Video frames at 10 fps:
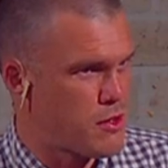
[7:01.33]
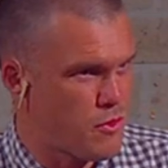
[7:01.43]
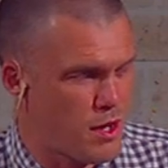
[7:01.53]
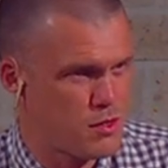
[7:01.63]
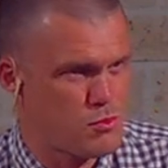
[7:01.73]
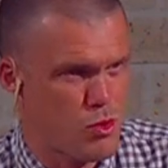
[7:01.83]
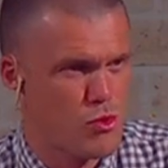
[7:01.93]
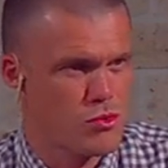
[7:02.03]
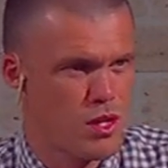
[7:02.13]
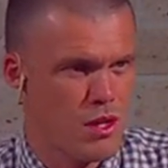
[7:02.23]
give us
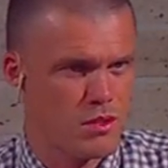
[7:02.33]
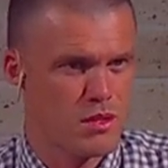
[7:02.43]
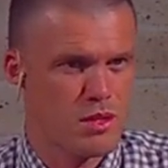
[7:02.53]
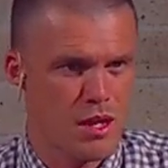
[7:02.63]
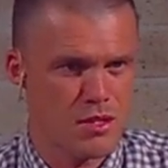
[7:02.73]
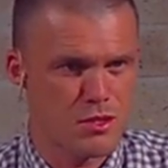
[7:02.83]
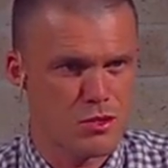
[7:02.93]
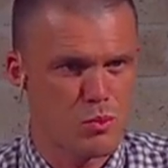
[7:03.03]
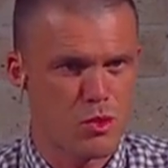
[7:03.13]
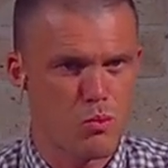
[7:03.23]
rose-colored
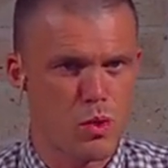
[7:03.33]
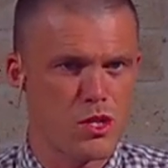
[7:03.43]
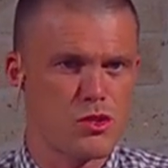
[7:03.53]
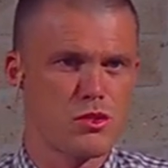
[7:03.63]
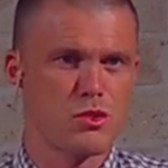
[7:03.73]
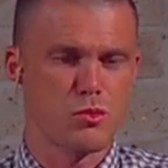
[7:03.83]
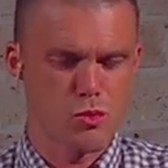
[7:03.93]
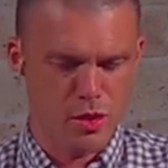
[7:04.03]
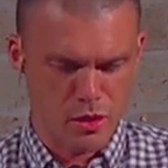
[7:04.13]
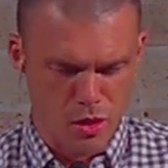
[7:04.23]
glasses with which to
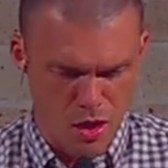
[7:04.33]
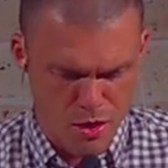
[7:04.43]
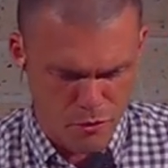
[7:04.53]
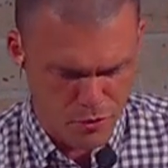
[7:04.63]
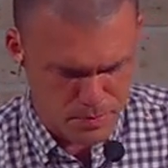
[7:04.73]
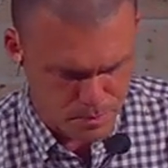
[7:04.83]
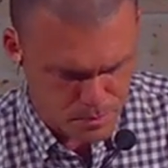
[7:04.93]
look at life.